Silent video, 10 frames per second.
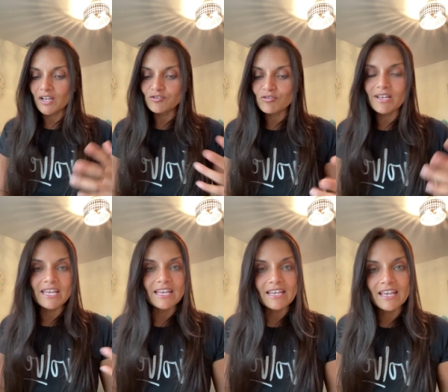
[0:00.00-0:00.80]
we are
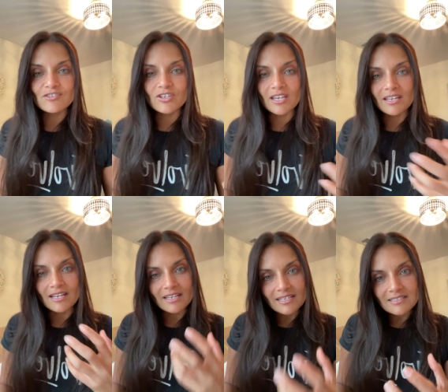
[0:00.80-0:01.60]
truly engaging
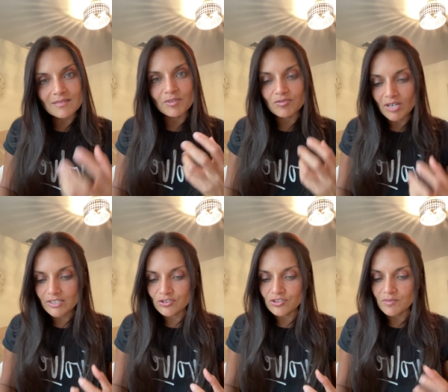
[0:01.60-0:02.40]
in an intimate
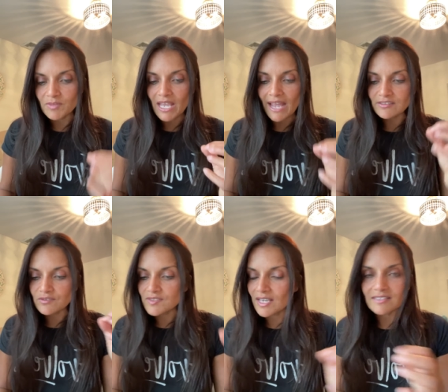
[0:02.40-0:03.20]
relationship, the
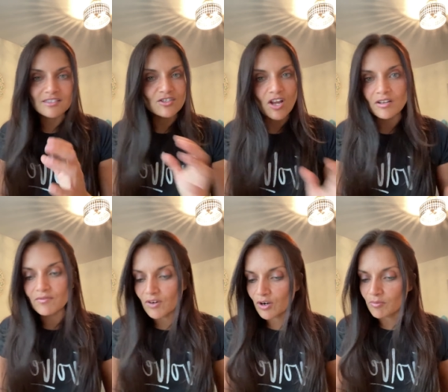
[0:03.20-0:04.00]
act of sex is not
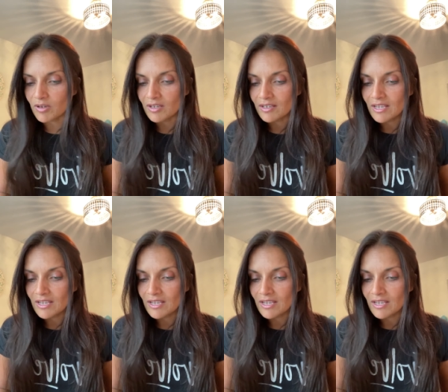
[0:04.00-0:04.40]
a verb.